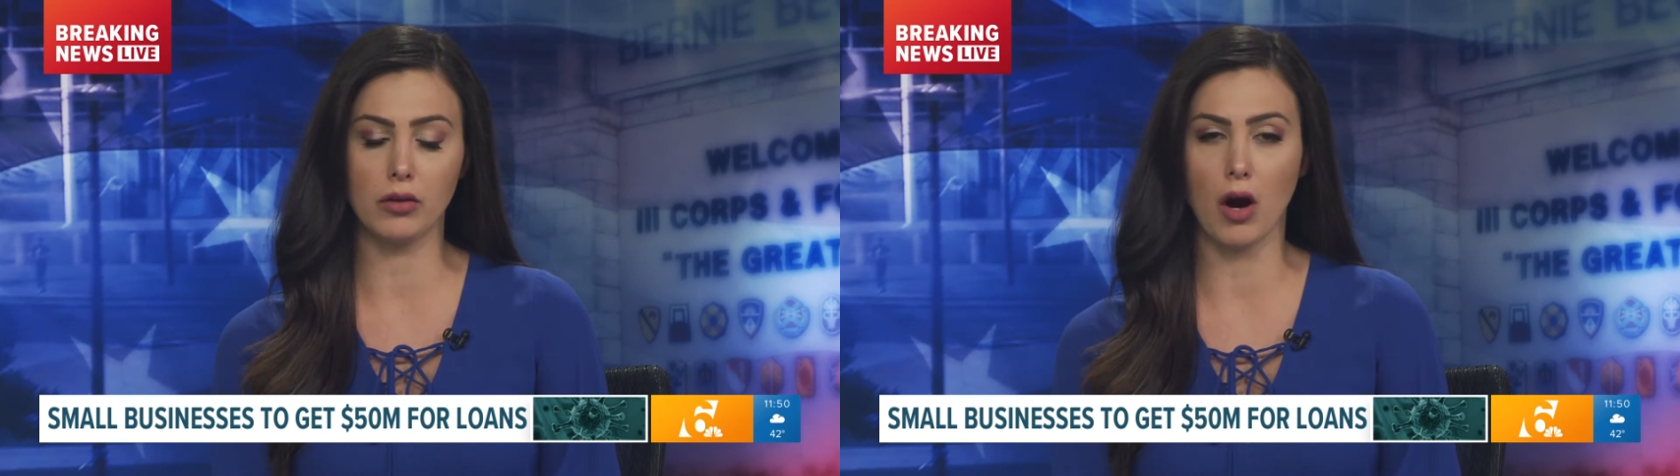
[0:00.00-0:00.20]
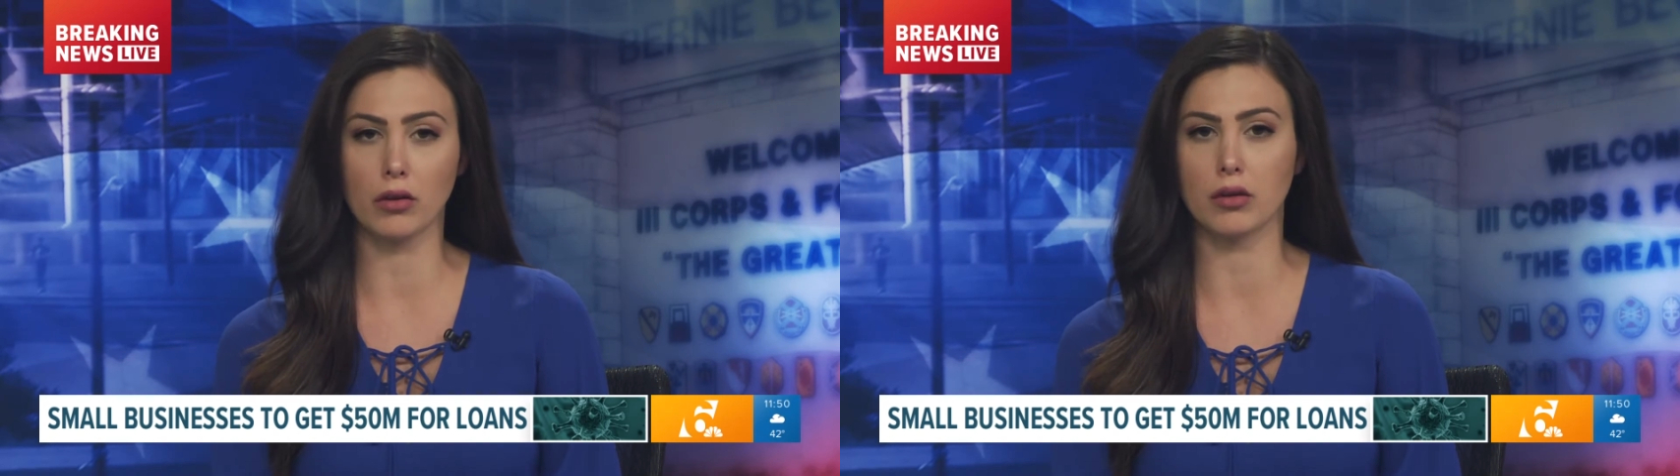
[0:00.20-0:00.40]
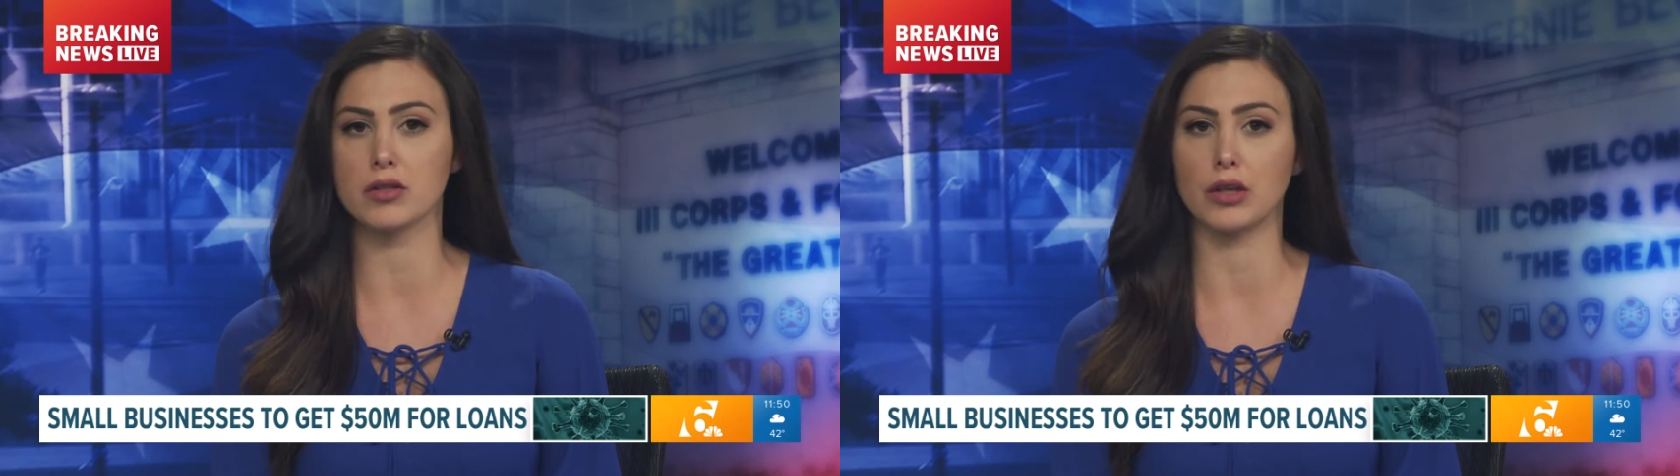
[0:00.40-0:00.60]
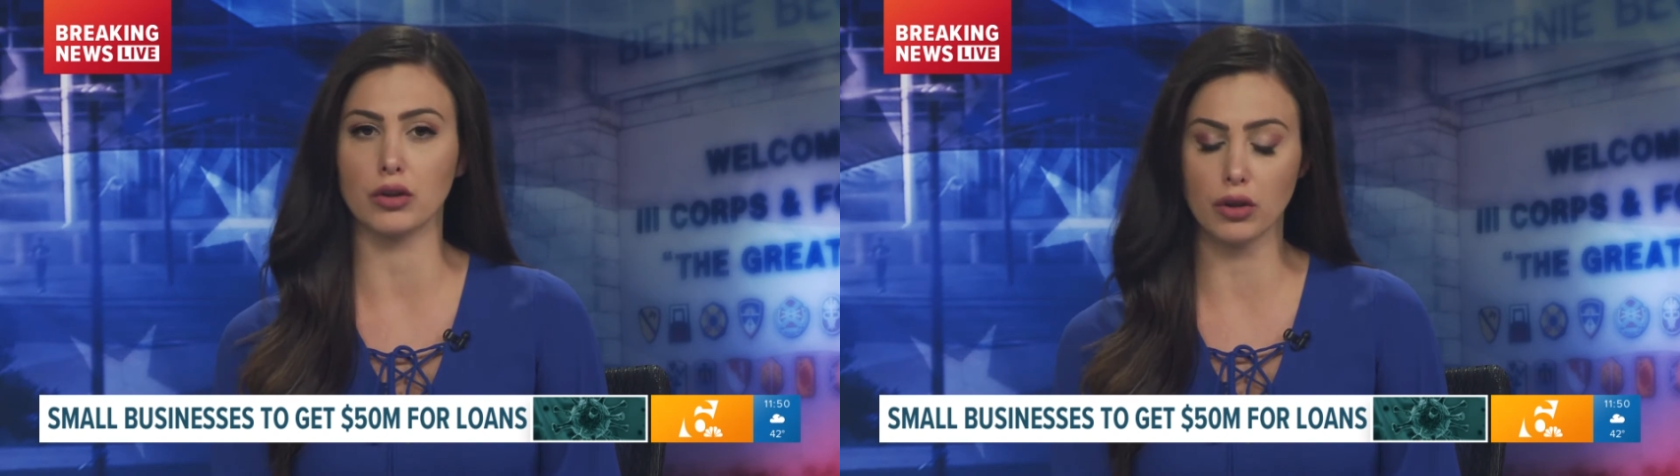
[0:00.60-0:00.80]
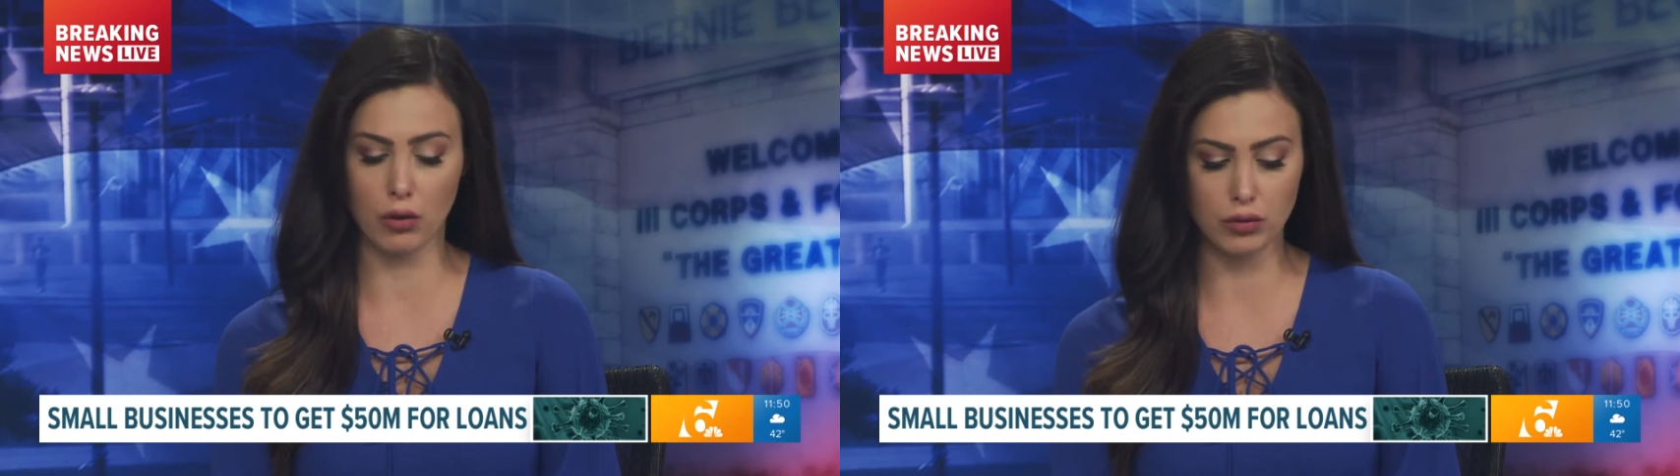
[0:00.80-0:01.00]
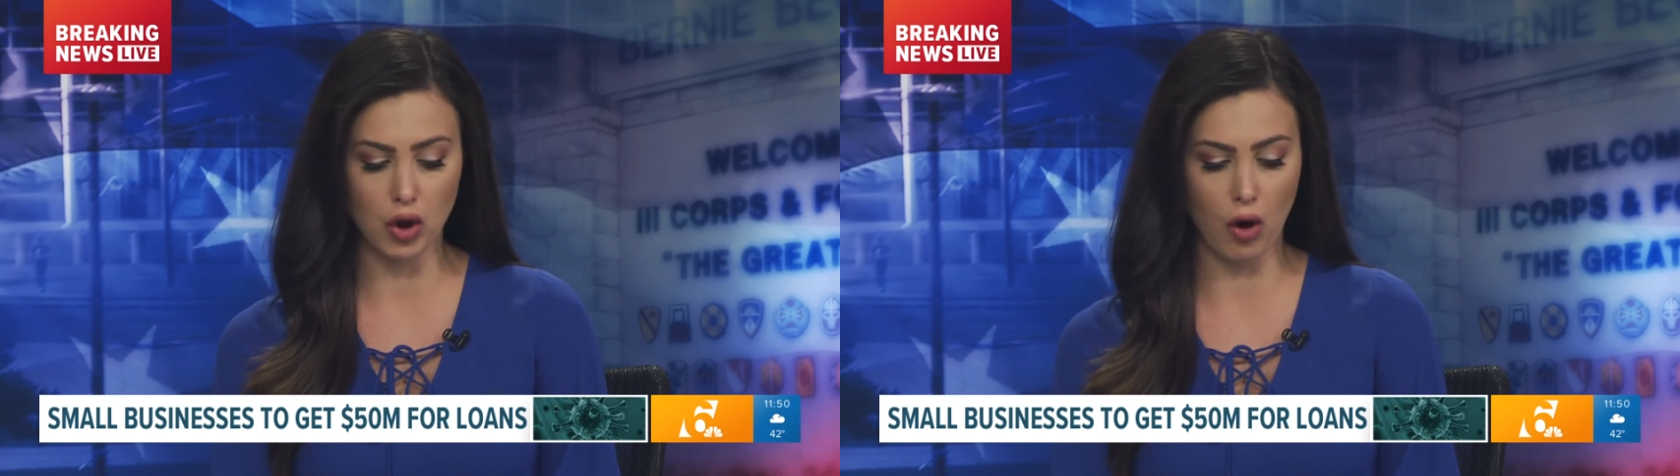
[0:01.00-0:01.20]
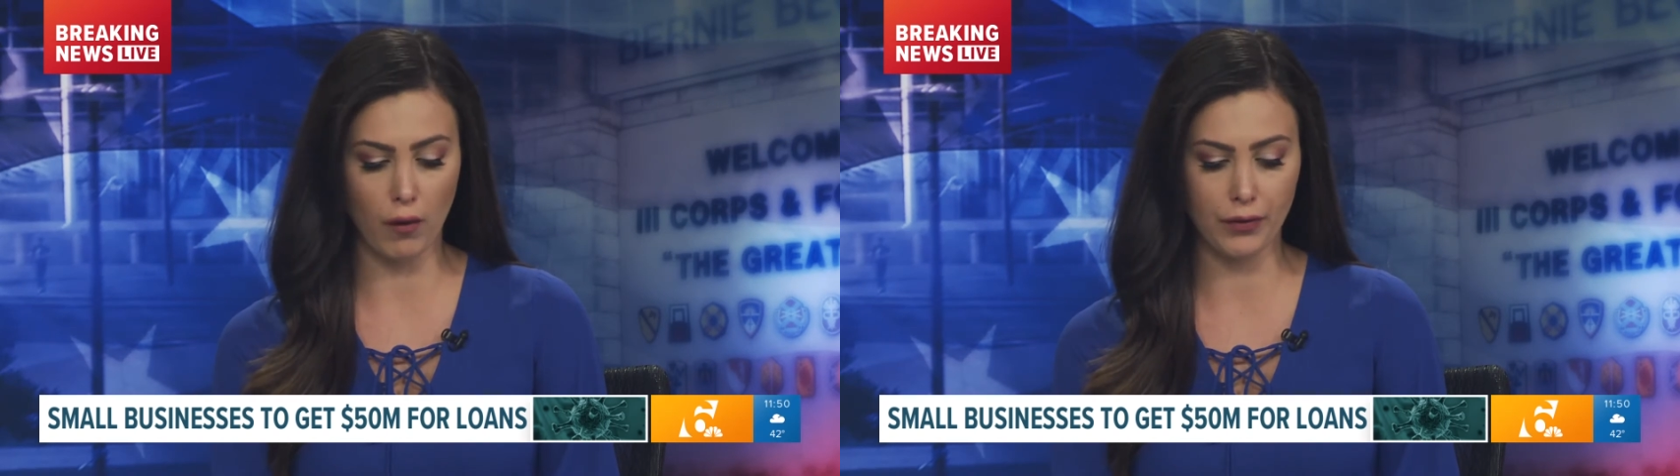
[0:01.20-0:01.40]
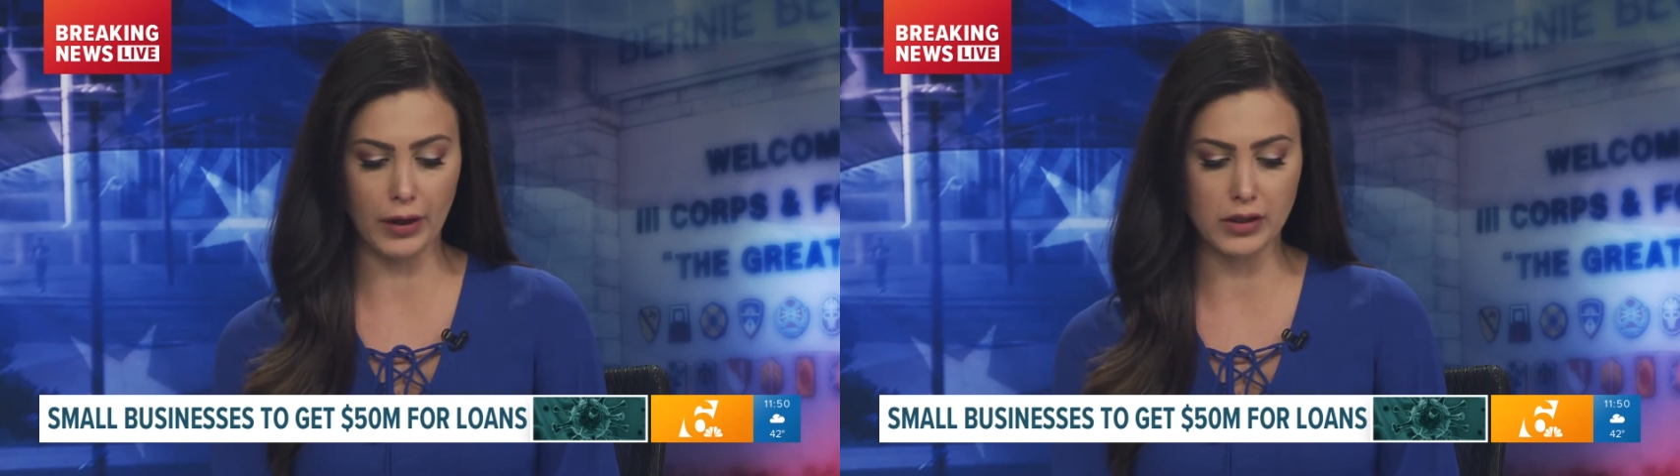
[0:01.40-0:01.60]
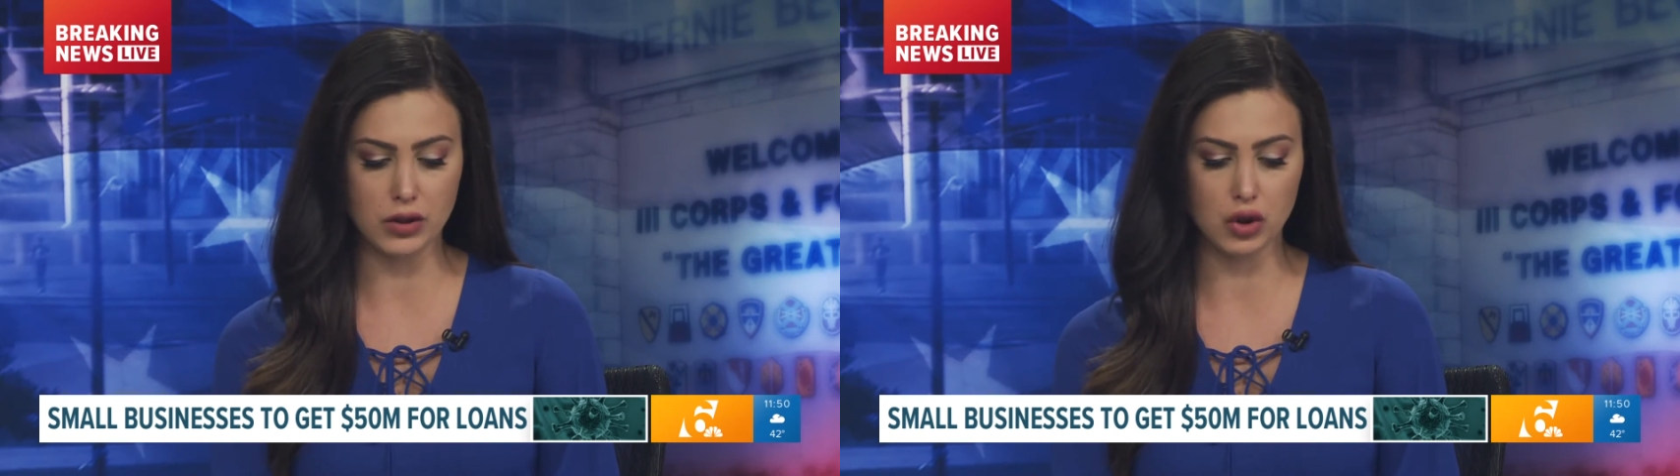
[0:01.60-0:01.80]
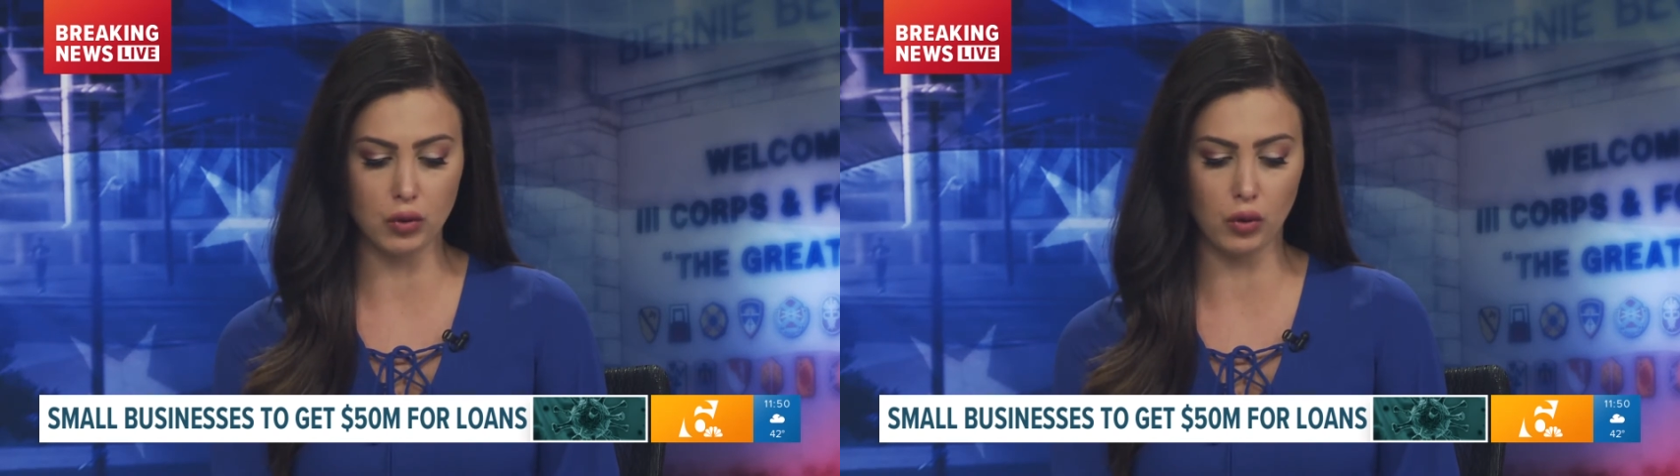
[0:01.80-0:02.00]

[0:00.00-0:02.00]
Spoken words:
in loans, all thanks to